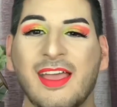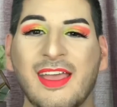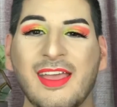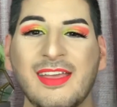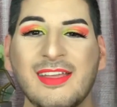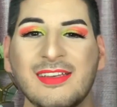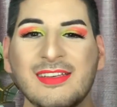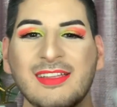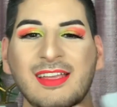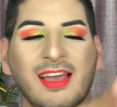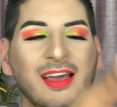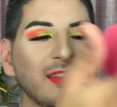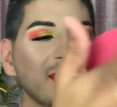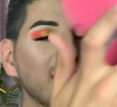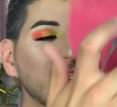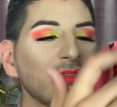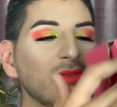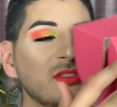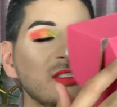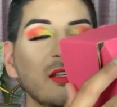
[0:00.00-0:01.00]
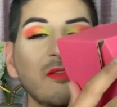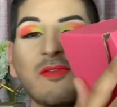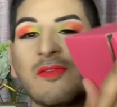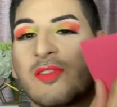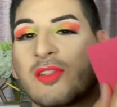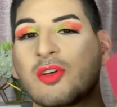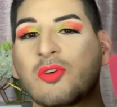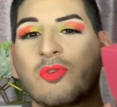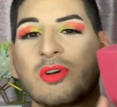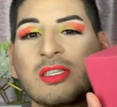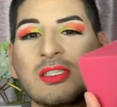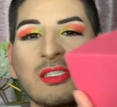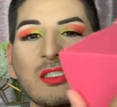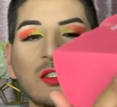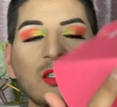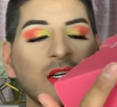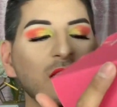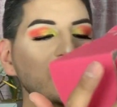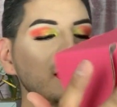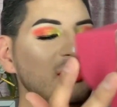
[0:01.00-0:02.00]
And yeah, this one's
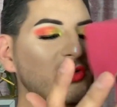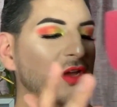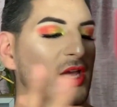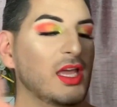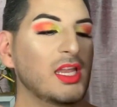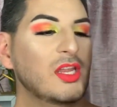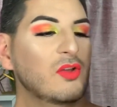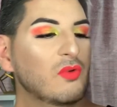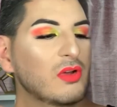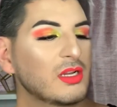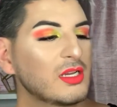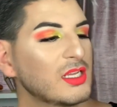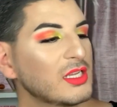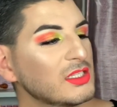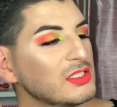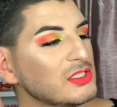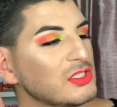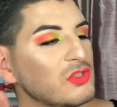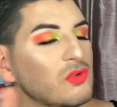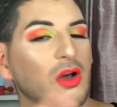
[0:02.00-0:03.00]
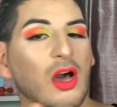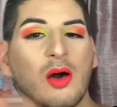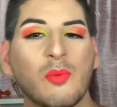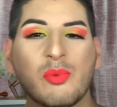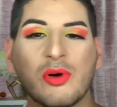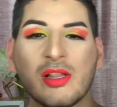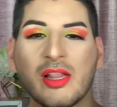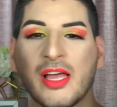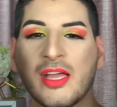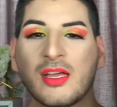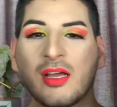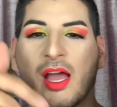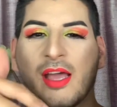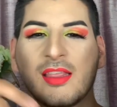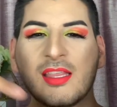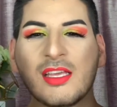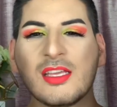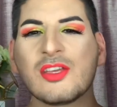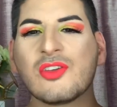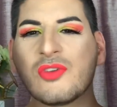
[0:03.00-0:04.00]
Influencer, so anyone can do it. I'll put I
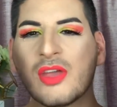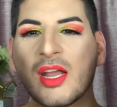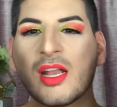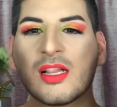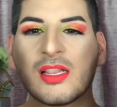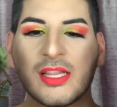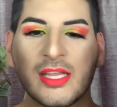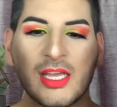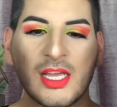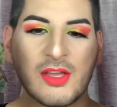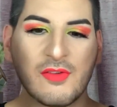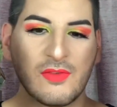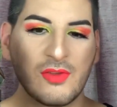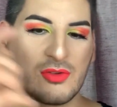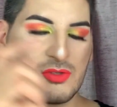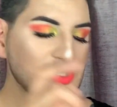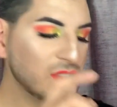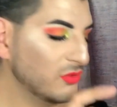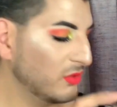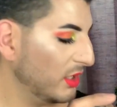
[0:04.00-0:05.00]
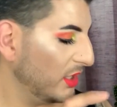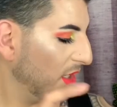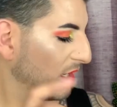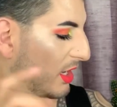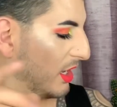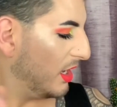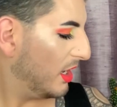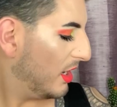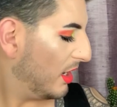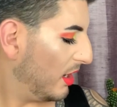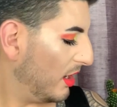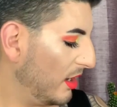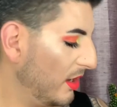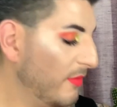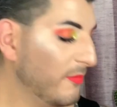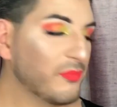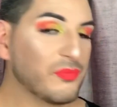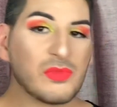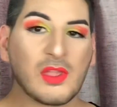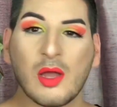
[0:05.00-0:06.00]
think you get a link if you do it.
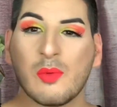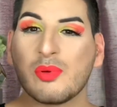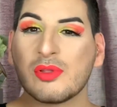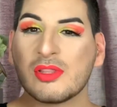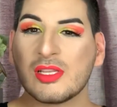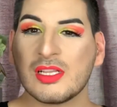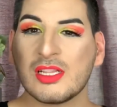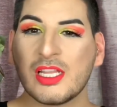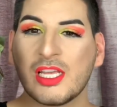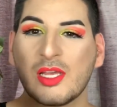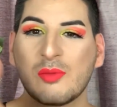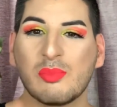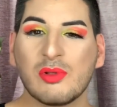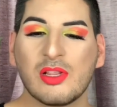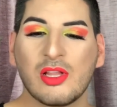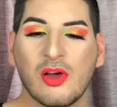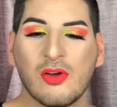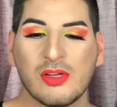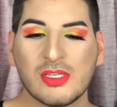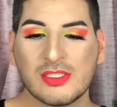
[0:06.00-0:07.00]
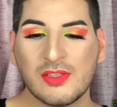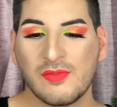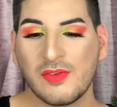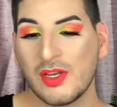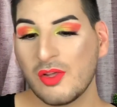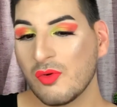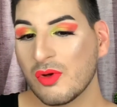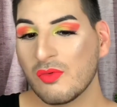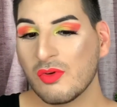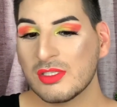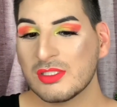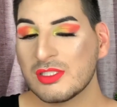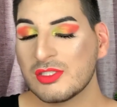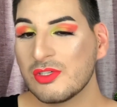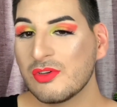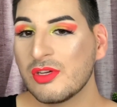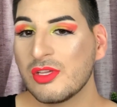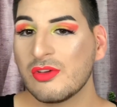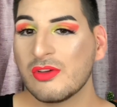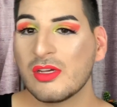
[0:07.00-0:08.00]
I'll put the link below, because if anyone wants to
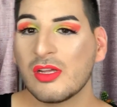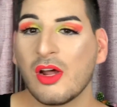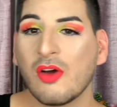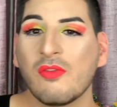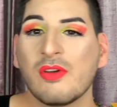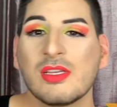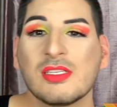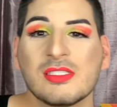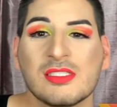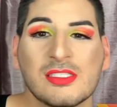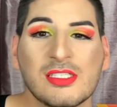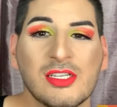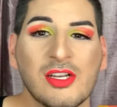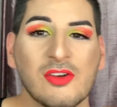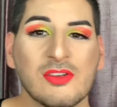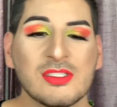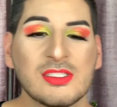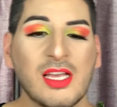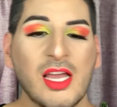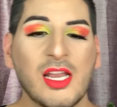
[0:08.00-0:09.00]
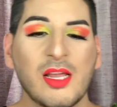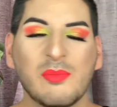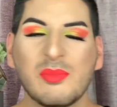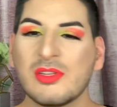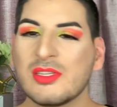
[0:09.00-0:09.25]
do it, you can always, sign up.